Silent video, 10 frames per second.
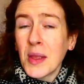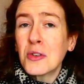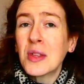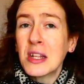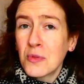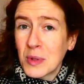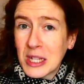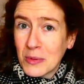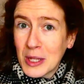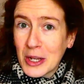So that's
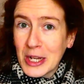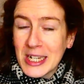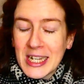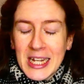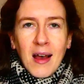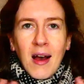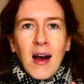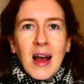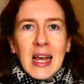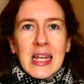really good.
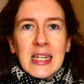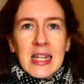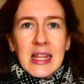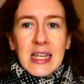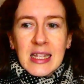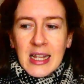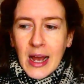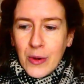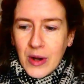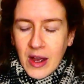I knit this
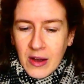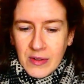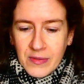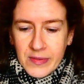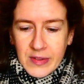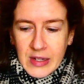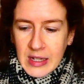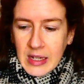out of